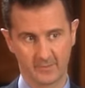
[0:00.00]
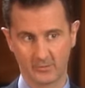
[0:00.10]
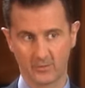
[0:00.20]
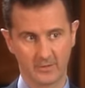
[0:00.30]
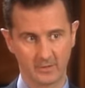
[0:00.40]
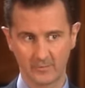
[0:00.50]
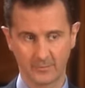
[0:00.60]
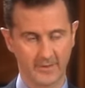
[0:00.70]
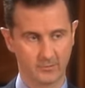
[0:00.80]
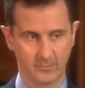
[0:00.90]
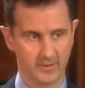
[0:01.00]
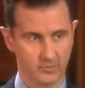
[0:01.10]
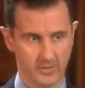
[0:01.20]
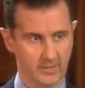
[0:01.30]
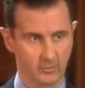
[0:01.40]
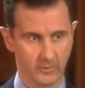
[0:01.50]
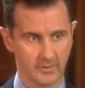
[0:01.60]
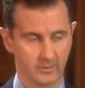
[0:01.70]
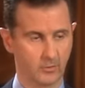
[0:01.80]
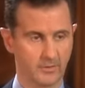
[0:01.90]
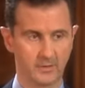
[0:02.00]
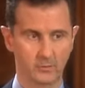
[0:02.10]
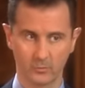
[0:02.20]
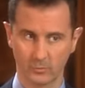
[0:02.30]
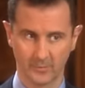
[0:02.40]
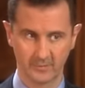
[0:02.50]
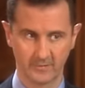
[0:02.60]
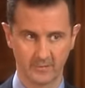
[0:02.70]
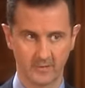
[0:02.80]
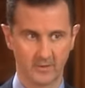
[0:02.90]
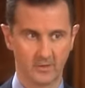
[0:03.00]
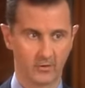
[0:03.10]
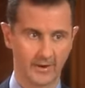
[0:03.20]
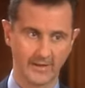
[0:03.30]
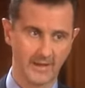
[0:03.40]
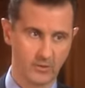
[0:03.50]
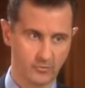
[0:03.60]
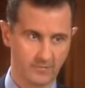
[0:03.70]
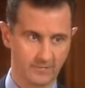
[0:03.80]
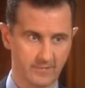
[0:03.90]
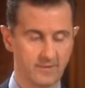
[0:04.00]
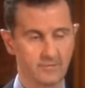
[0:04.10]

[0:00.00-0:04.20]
But you cannot punish anyone according to rumors or allegations.